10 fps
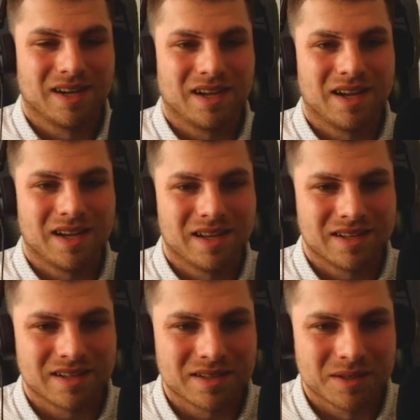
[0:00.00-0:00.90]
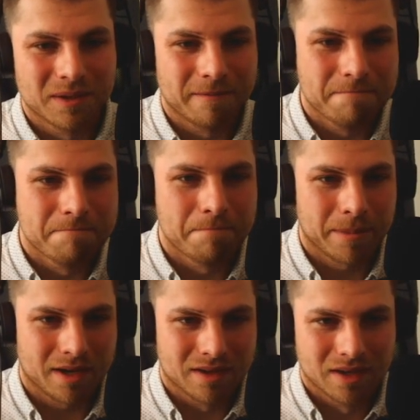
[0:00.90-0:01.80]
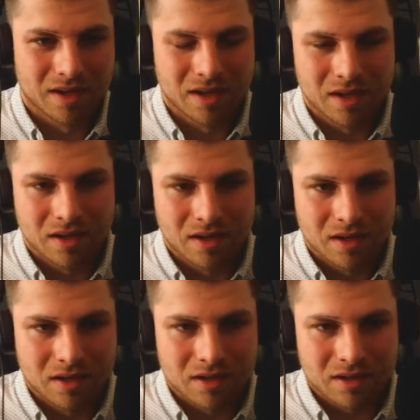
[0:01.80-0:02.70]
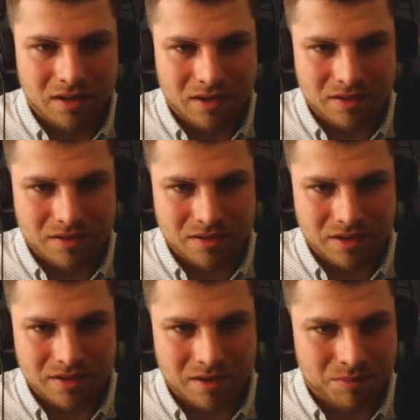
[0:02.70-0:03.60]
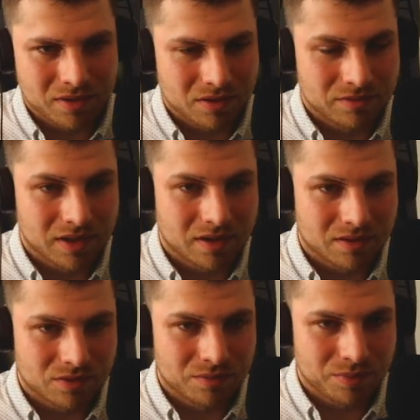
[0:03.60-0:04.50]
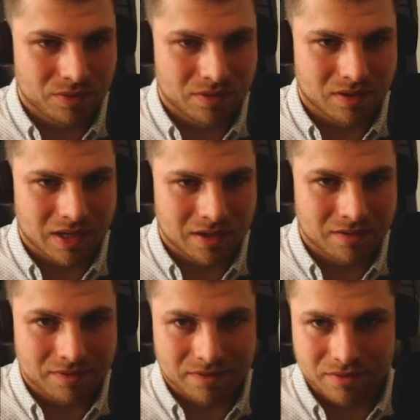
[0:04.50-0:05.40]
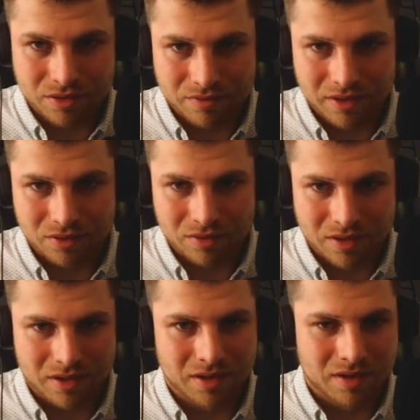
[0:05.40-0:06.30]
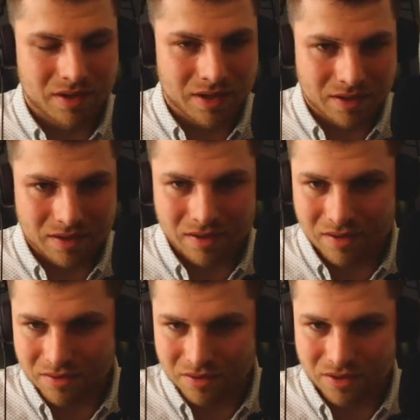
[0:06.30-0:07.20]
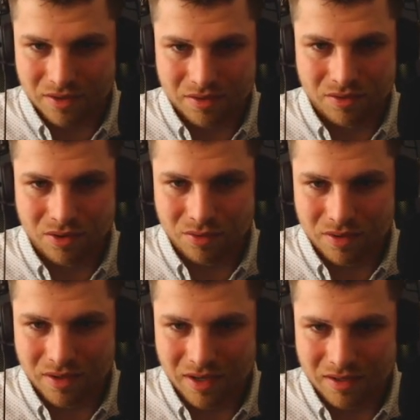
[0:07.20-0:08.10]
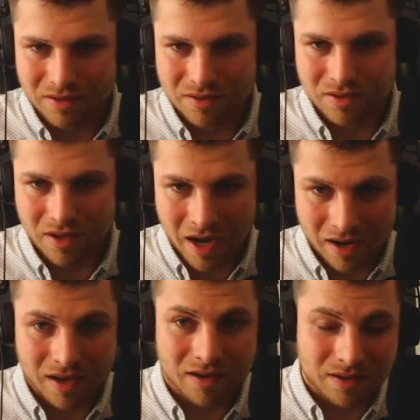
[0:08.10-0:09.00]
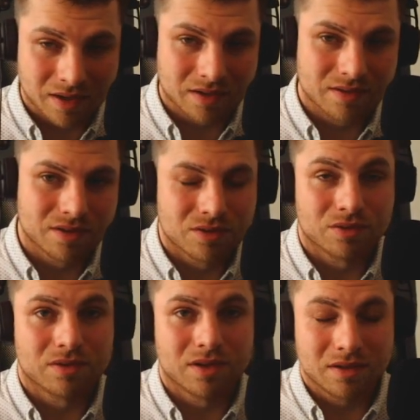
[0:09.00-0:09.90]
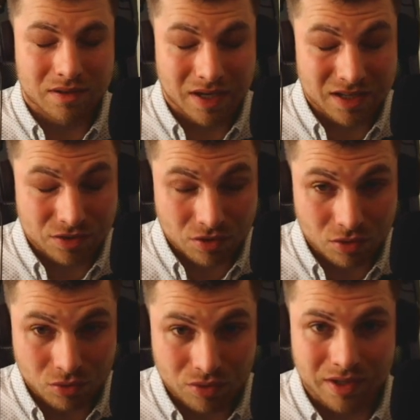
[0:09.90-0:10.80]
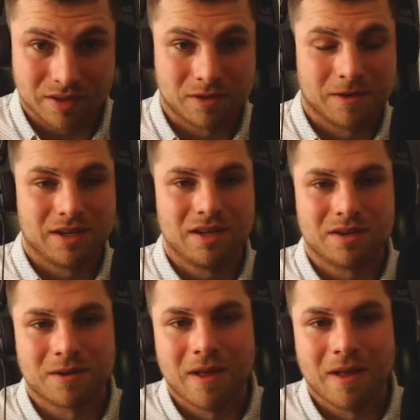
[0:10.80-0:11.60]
And yeah, here is the example how we can compute the length, which we already did. Just note that string endings is excluded here.